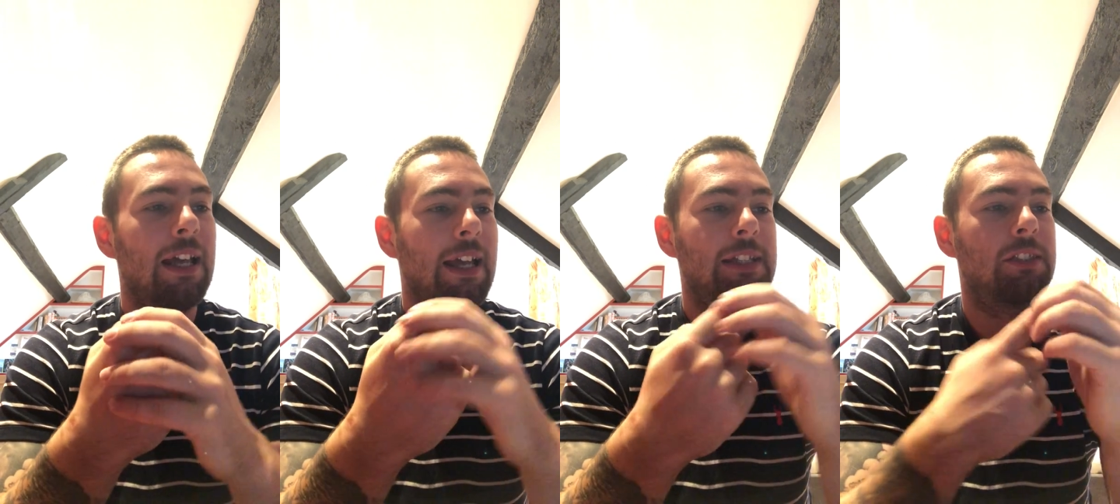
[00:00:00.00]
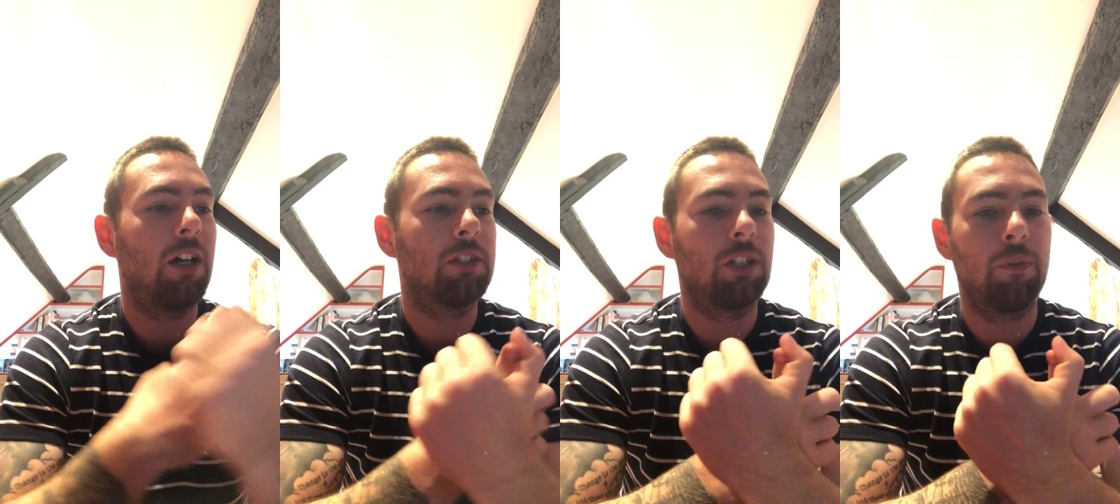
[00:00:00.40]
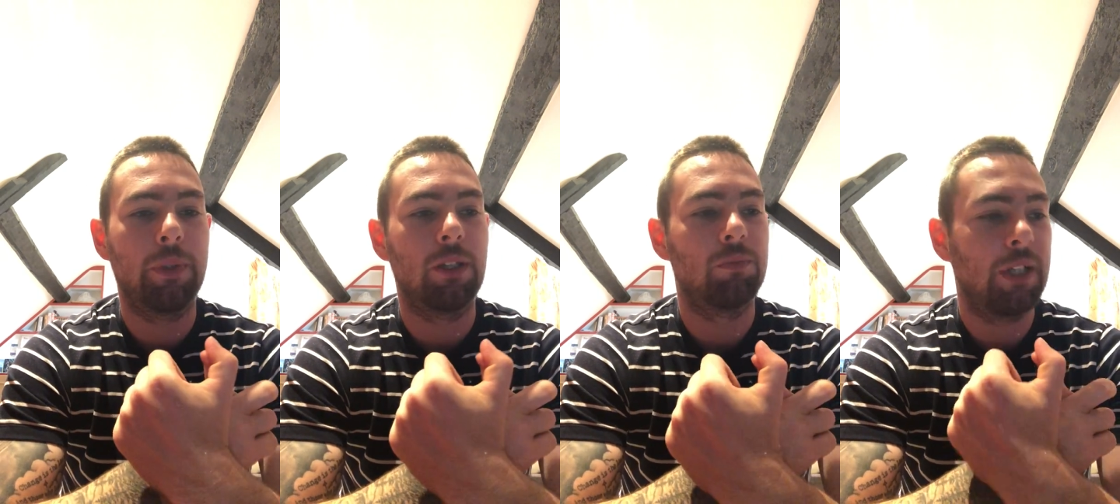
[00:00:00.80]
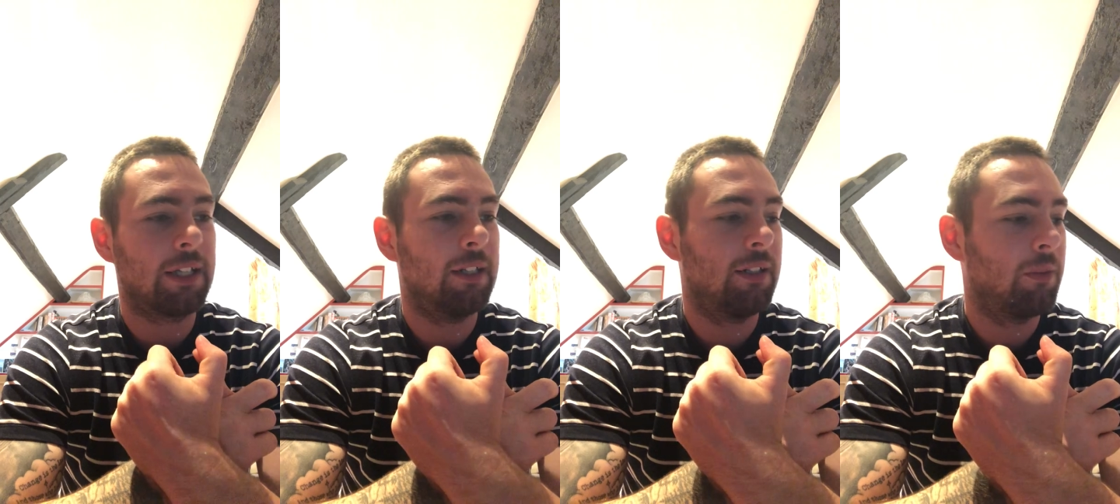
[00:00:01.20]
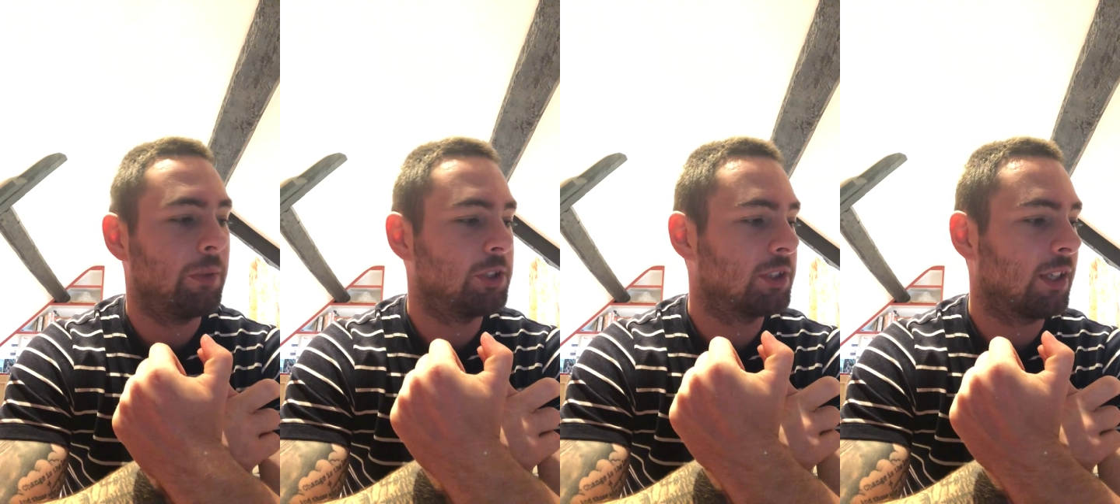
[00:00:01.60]
He starts off with The Ringer,
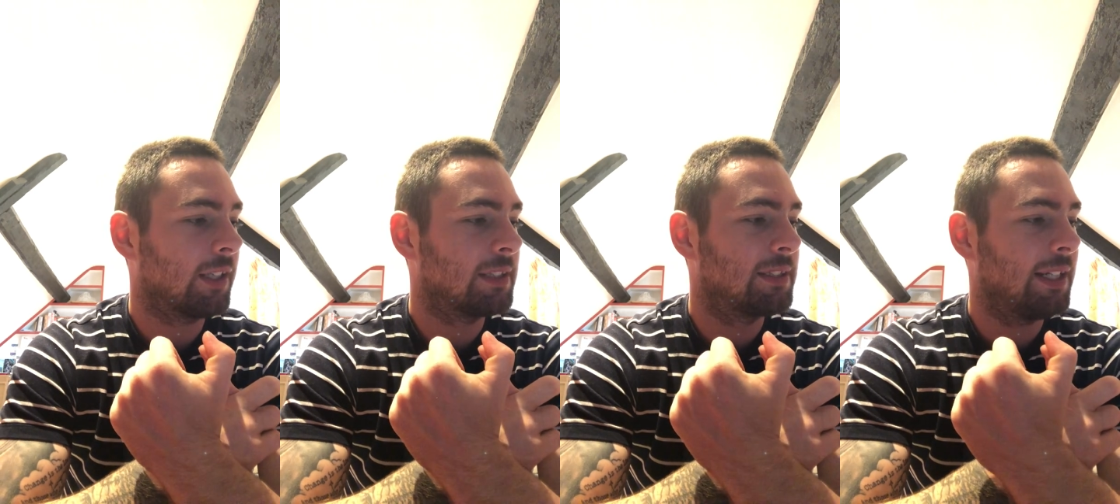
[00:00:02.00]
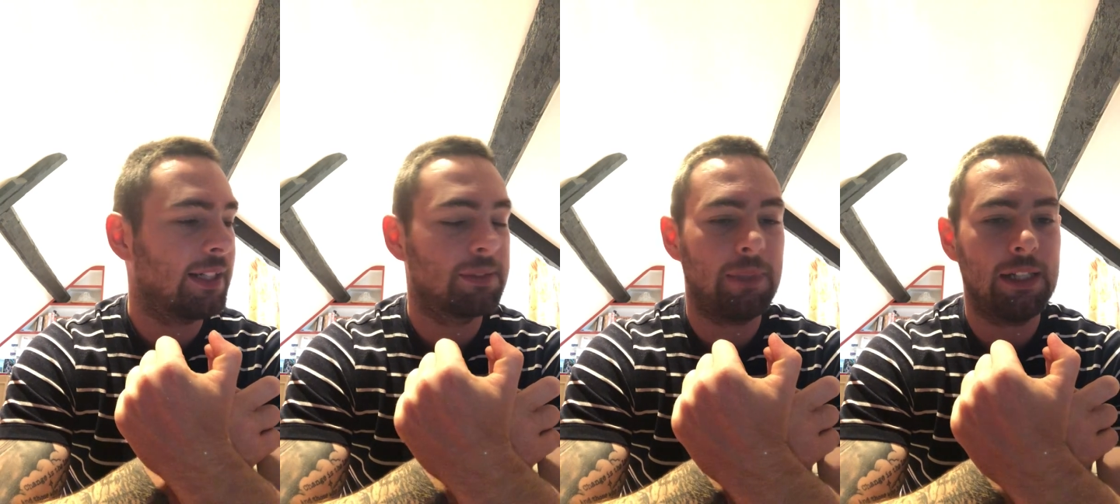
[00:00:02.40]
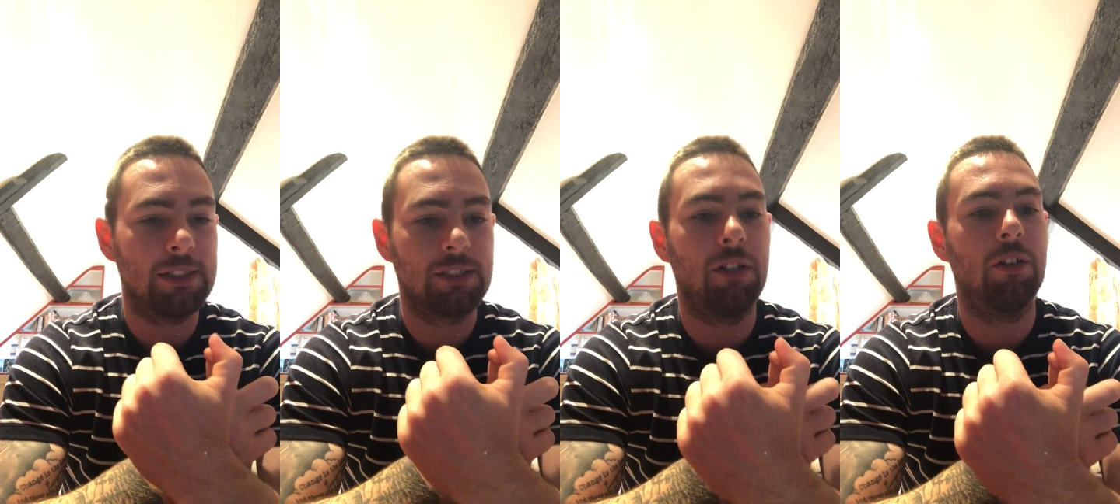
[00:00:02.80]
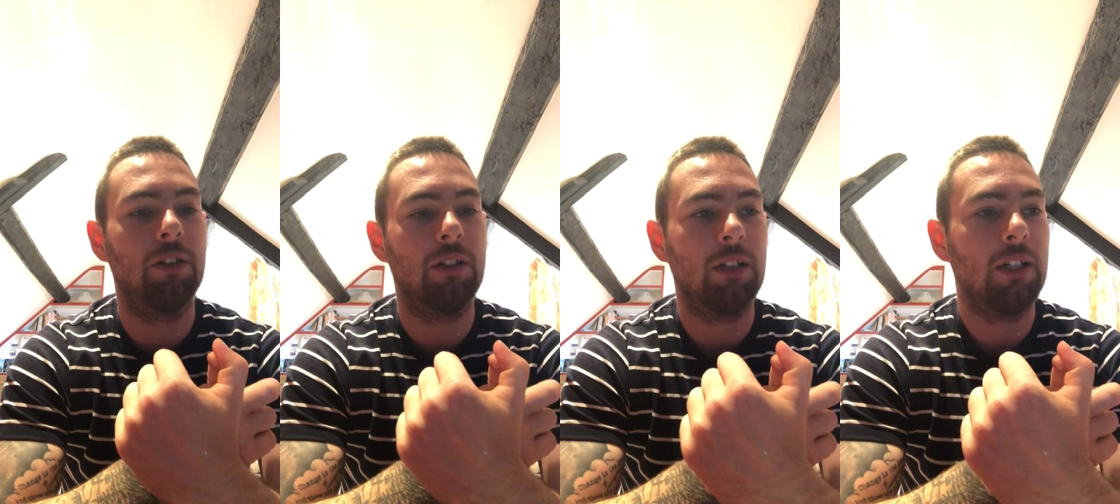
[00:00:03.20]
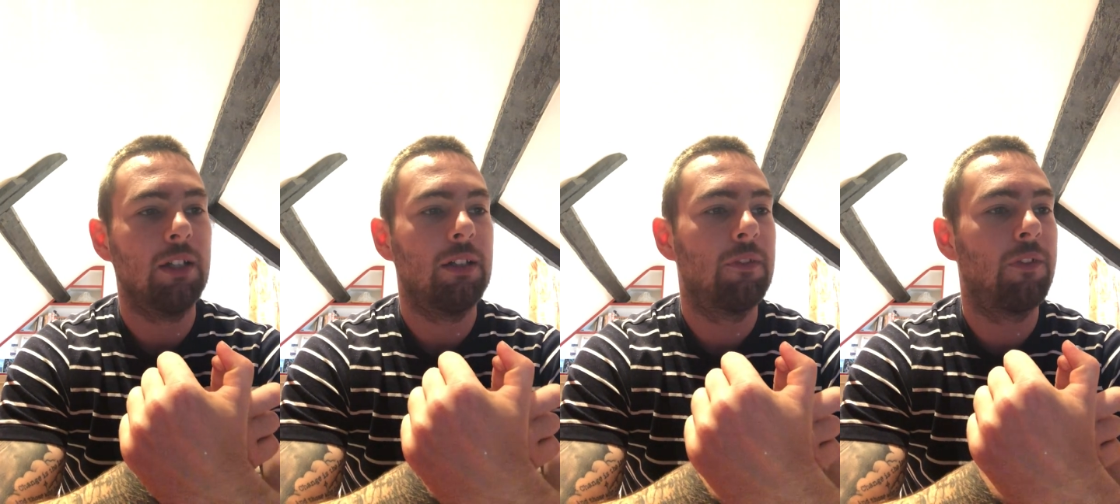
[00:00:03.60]
which is like a 6-minute song,
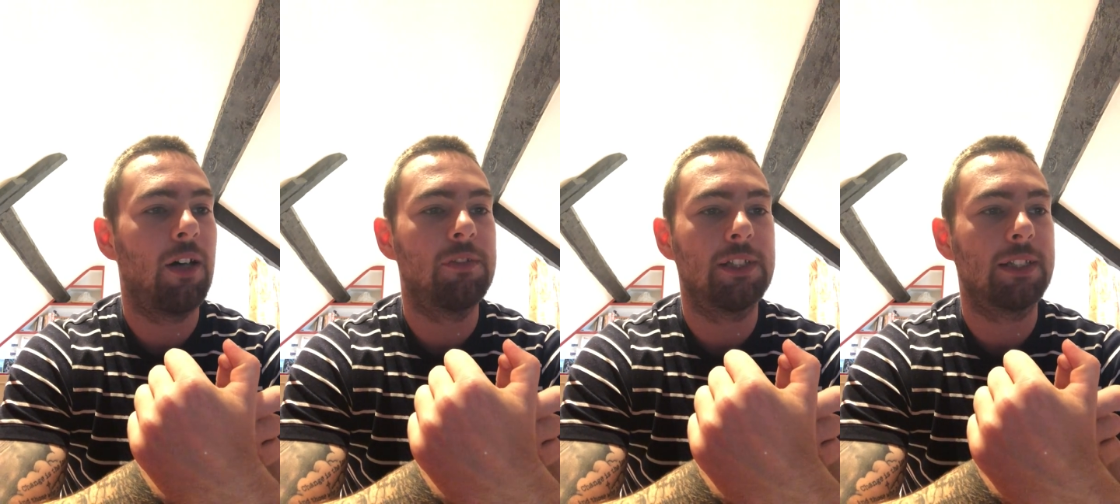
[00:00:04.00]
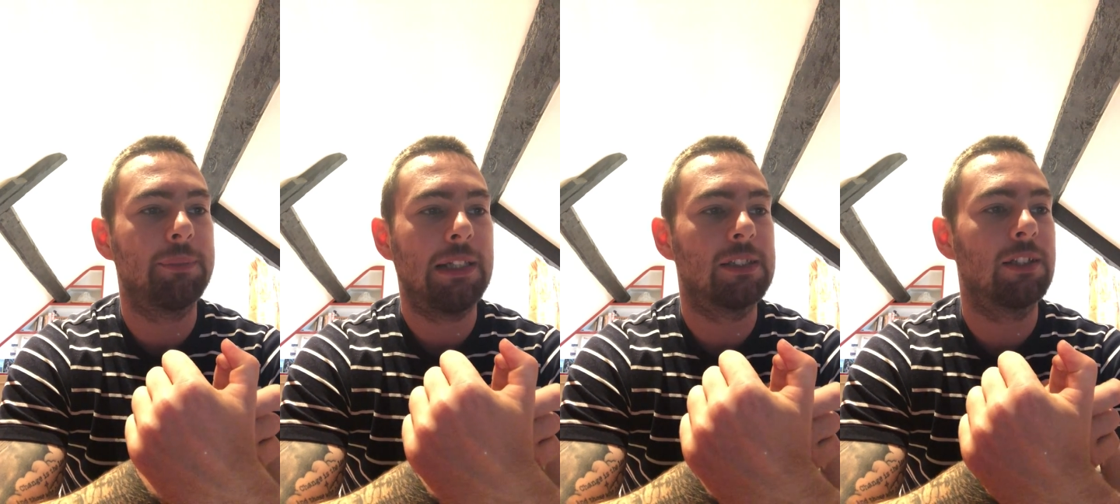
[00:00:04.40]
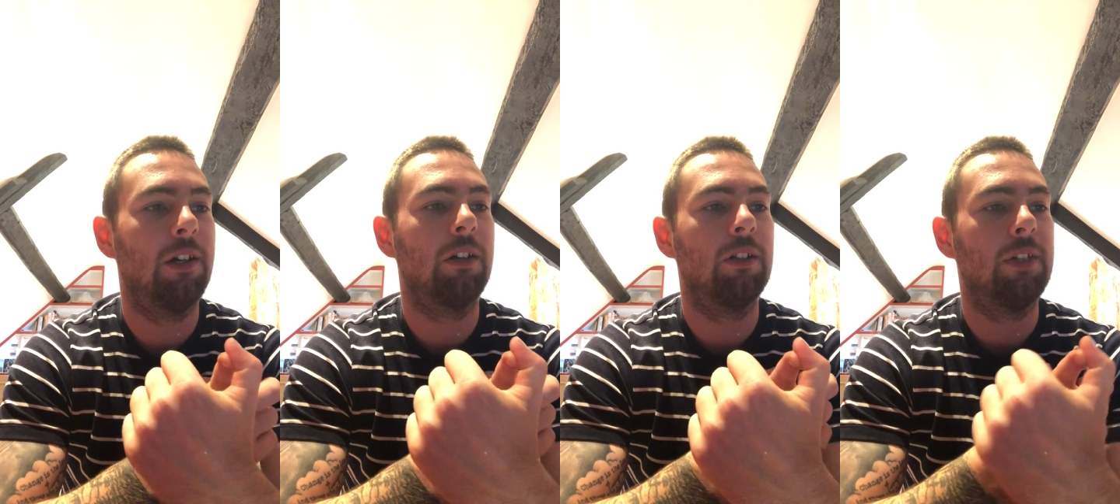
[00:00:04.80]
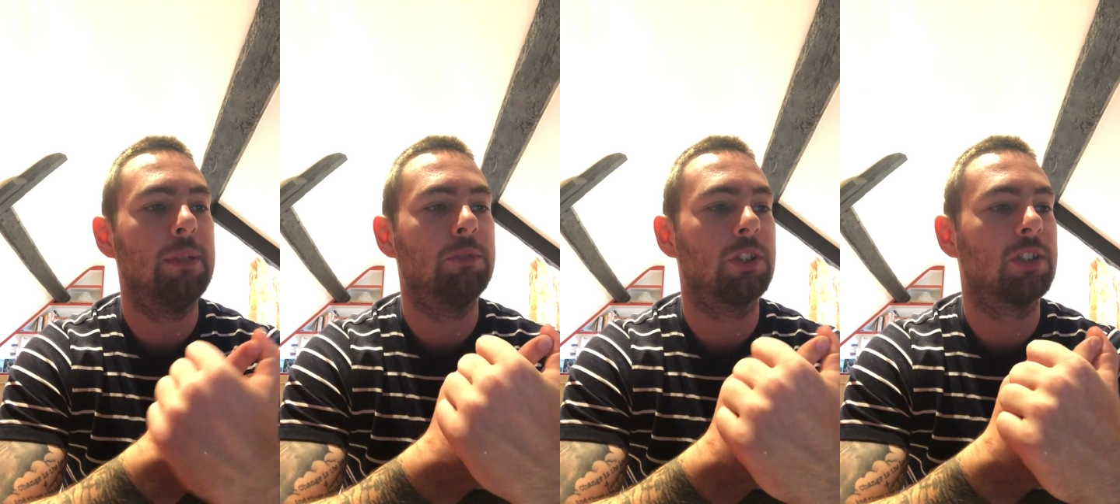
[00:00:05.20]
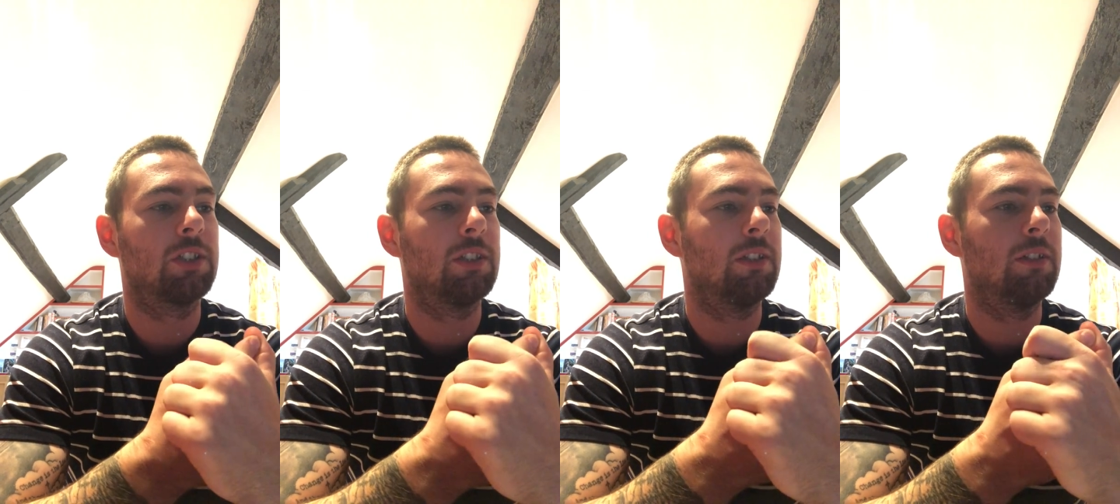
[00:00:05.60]
5-6 minute song of him
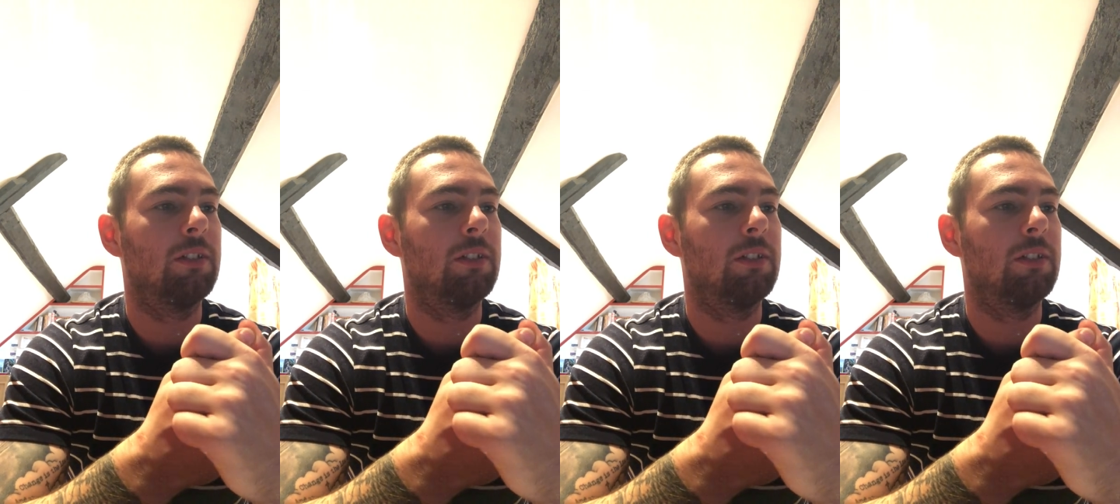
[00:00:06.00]
just